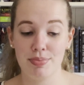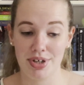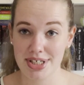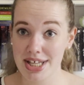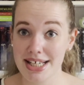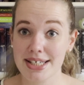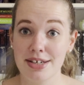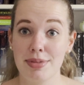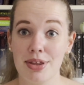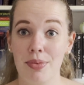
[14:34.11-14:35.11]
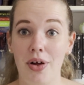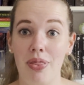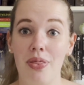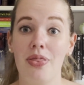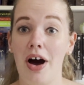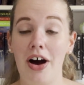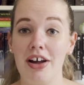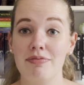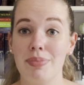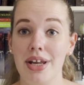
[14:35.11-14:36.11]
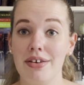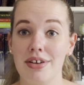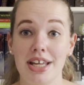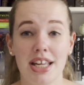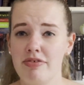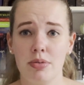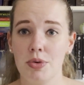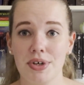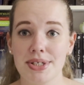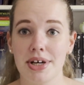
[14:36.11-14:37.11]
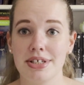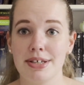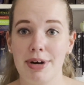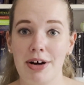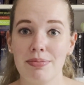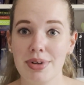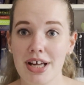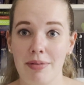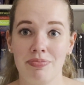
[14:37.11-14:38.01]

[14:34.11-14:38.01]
because that's going to be the one that I've been even more excited about. But yeah,